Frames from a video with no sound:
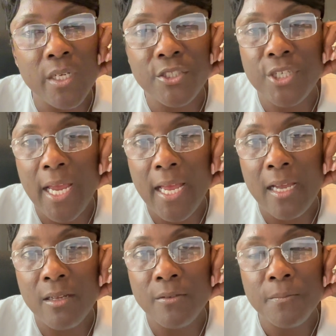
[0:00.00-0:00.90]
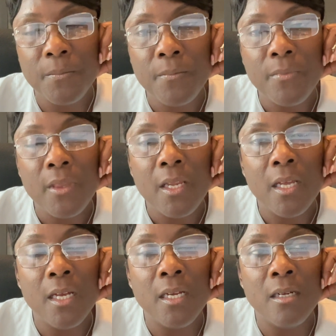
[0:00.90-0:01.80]
a child,
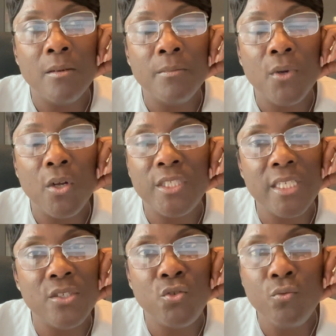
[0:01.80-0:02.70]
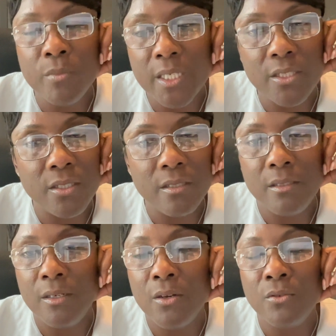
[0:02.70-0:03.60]
or just too much,
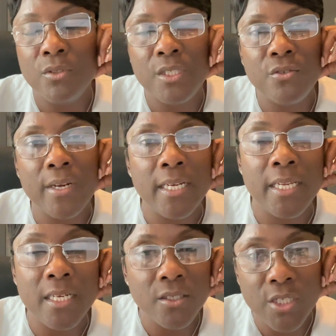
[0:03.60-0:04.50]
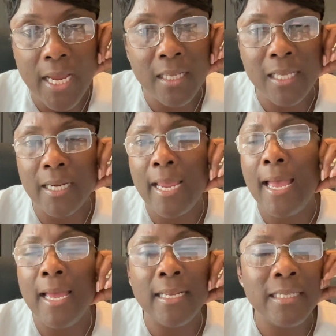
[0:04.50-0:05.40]
just trying to get a child out of
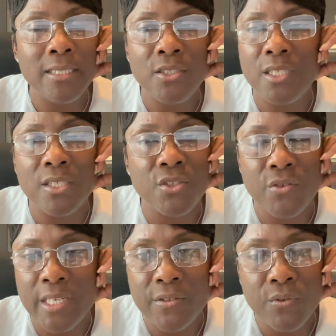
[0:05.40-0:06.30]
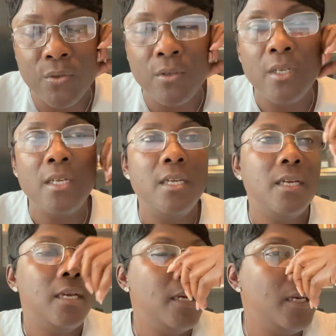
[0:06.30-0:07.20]
college is stressful.
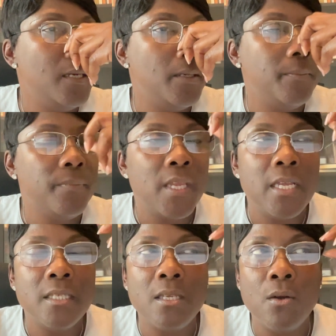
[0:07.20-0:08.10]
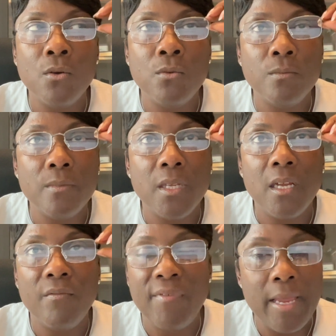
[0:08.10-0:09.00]
So
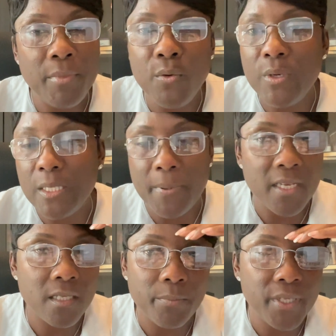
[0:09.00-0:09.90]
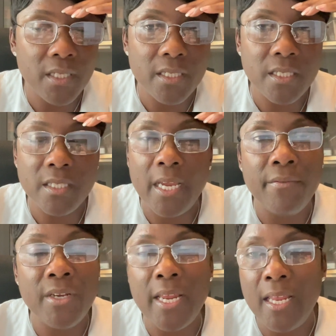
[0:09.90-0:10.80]
family responsibilities,
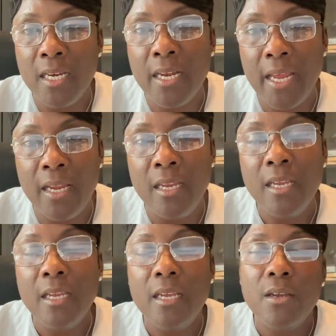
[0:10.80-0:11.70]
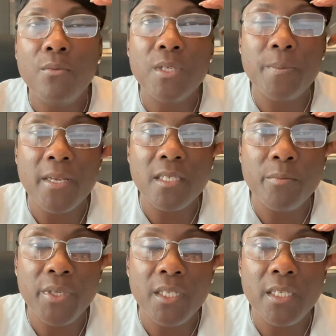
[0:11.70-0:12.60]
every day-to-day
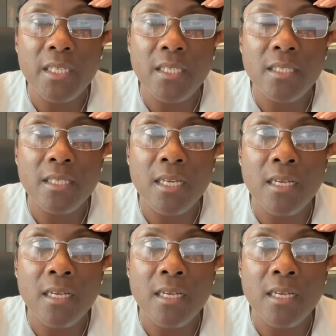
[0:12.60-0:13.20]
responsibilities.